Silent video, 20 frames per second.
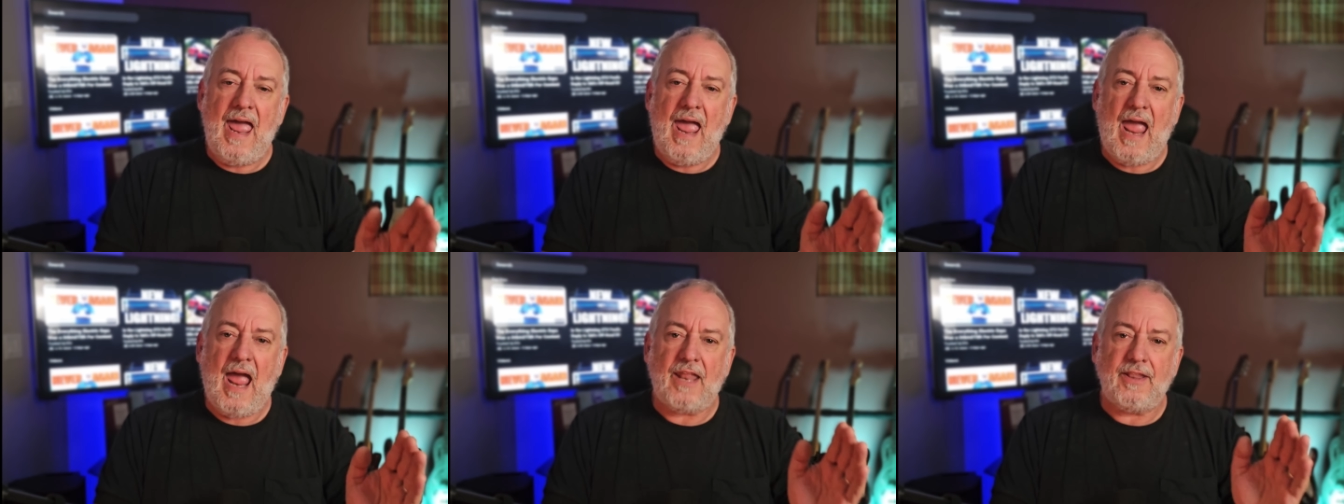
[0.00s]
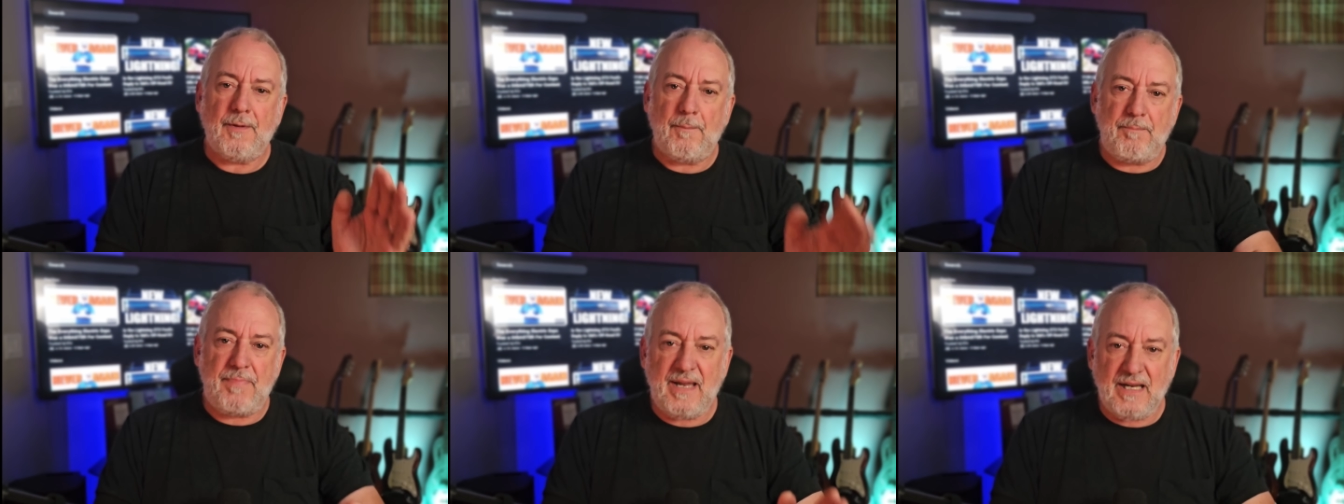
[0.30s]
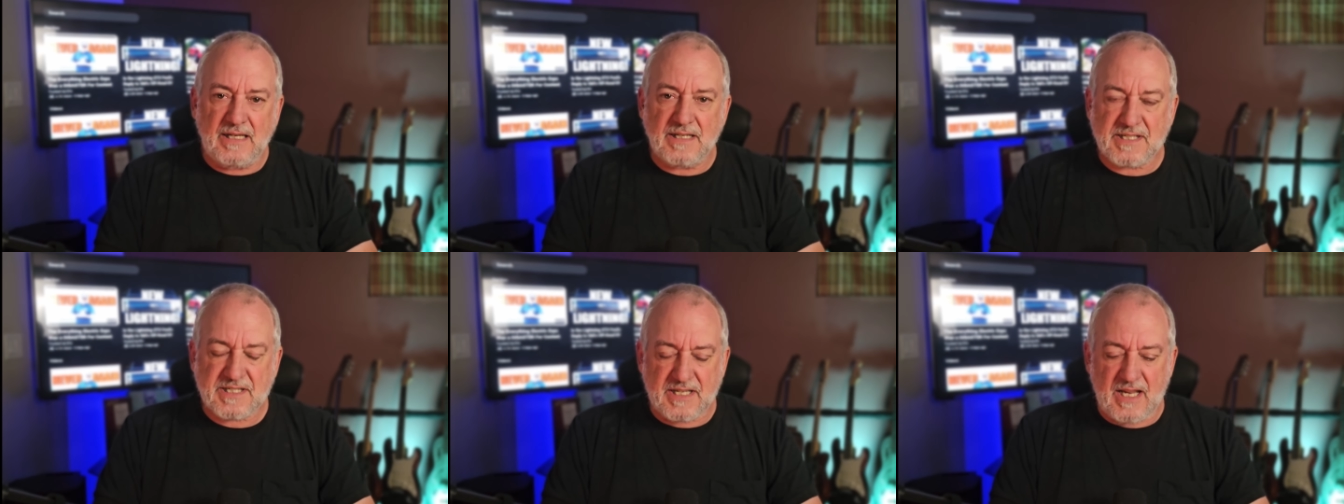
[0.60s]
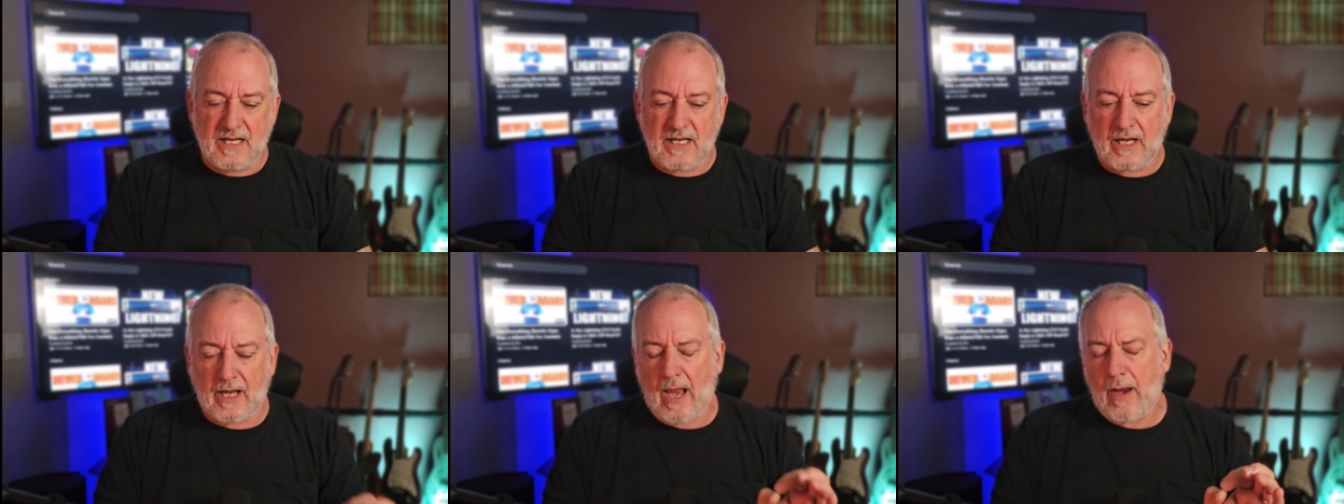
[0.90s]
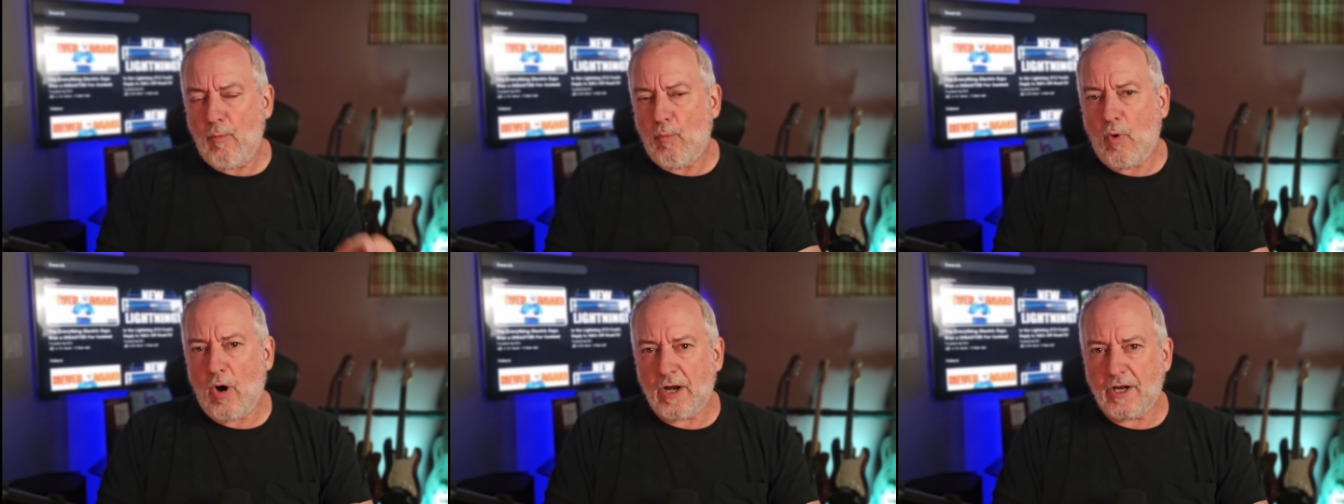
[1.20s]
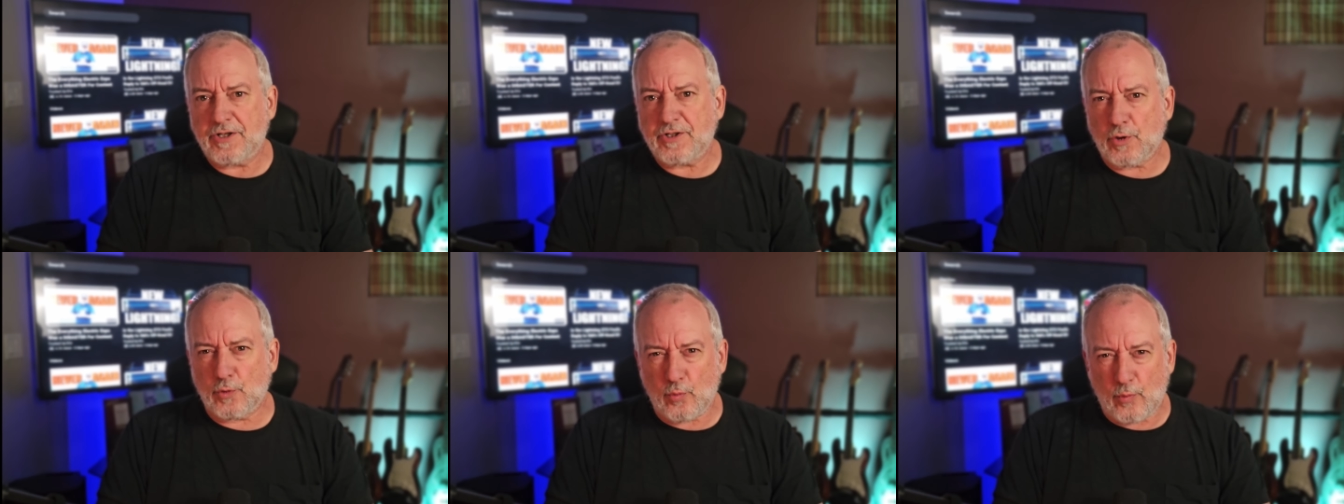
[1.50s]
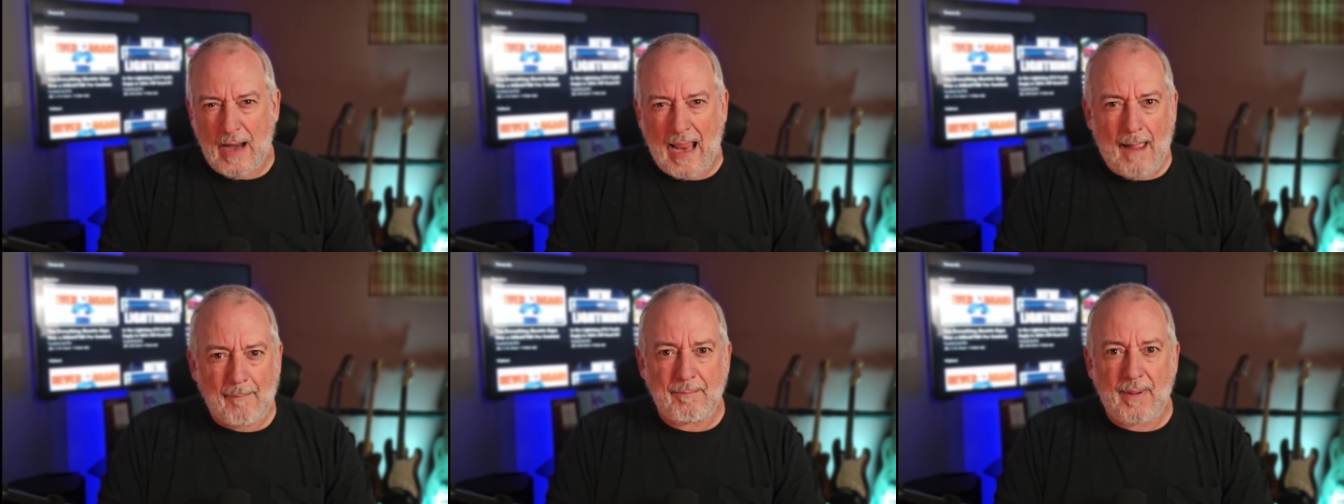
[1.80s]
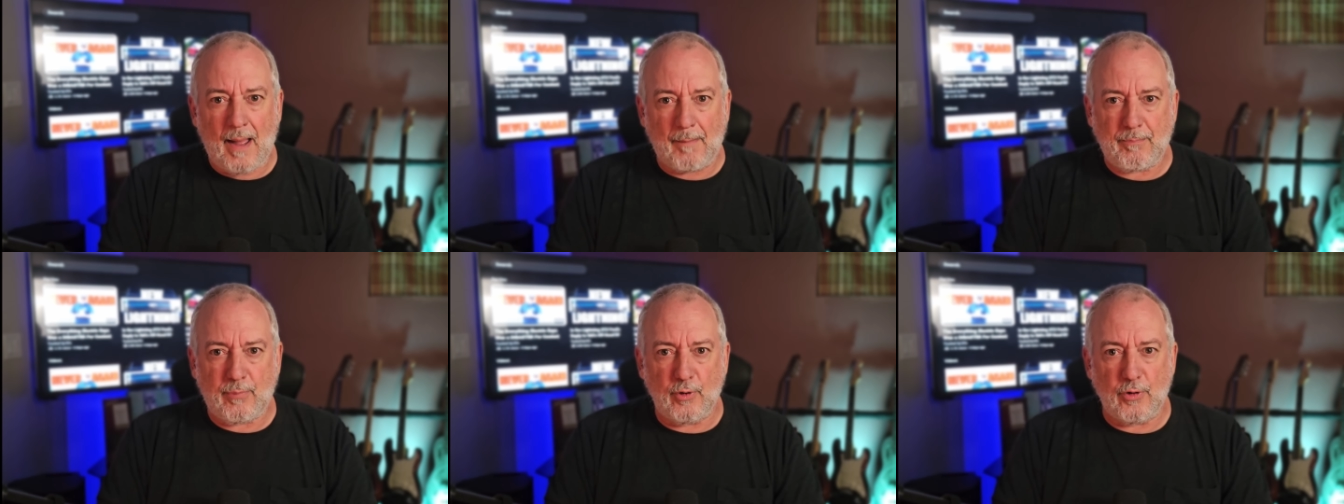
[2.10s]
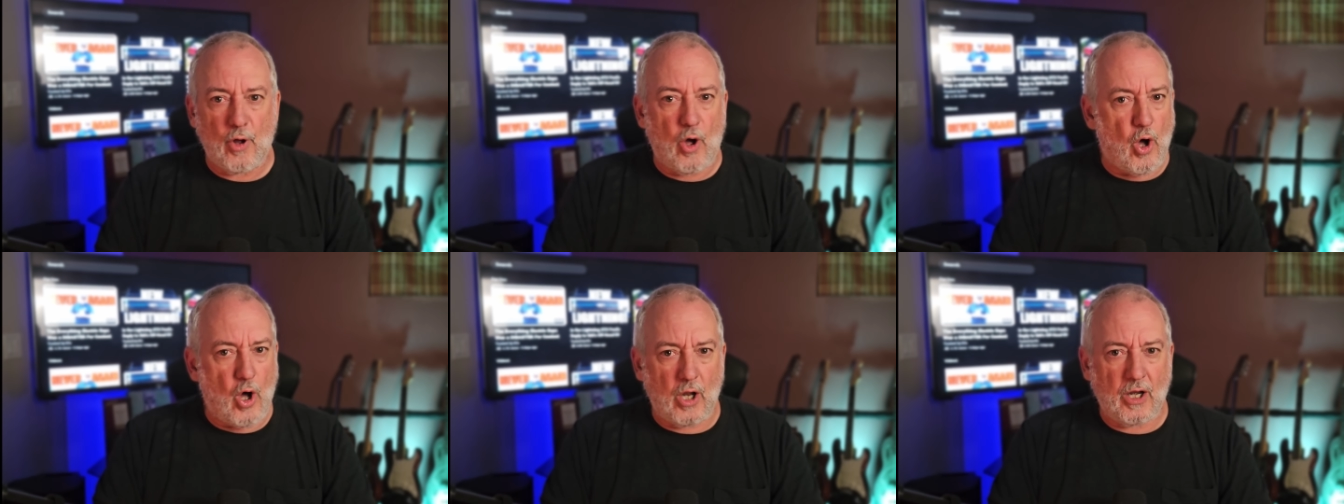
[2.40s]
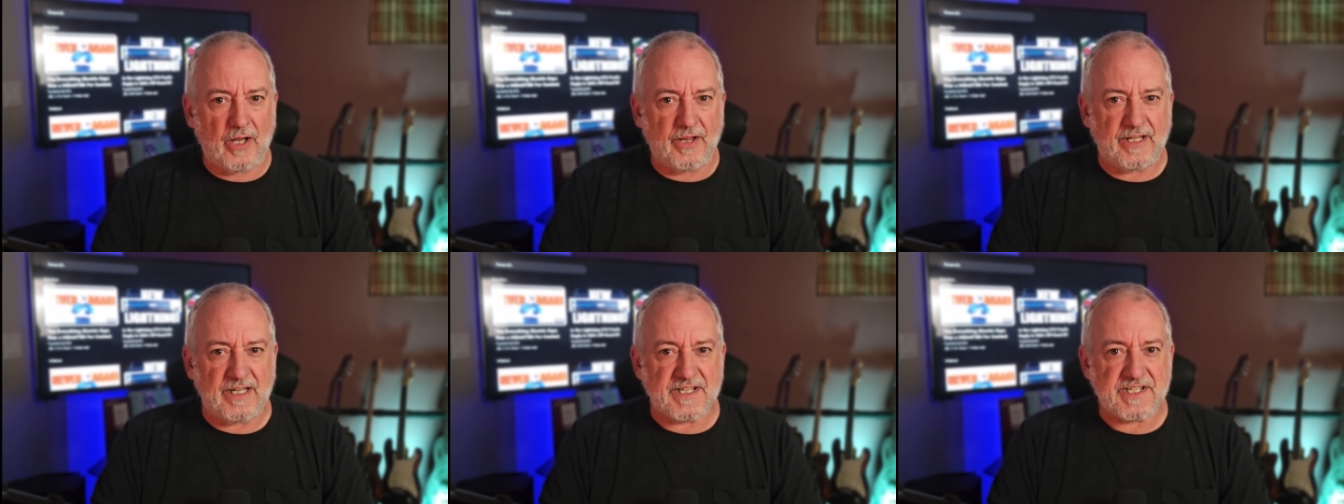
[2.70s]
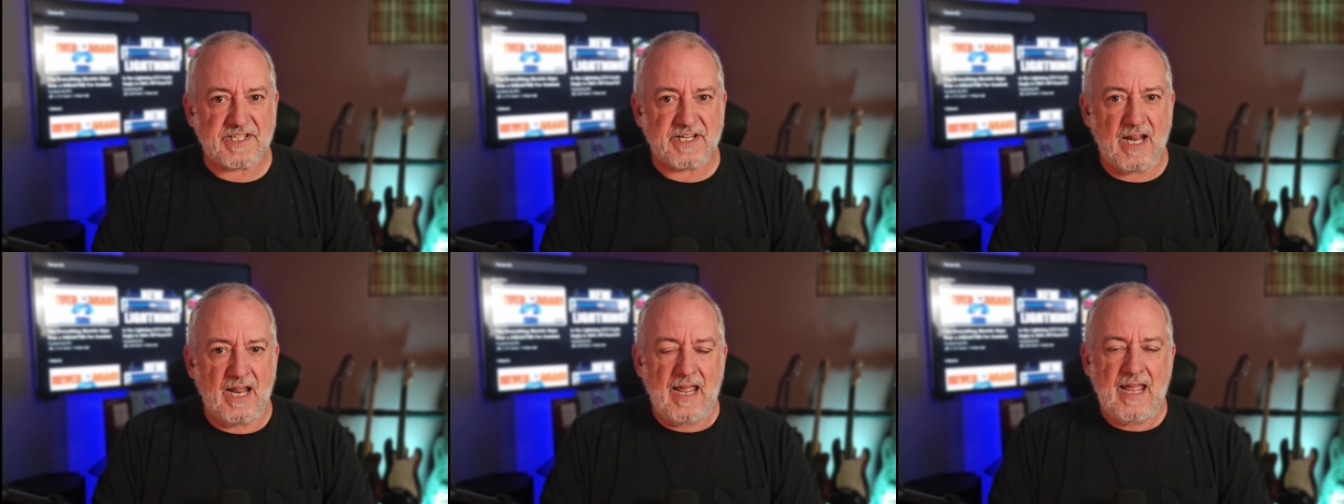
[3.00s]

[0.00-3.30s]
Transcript: And the biggest thing that I wanted to wrap up with all of this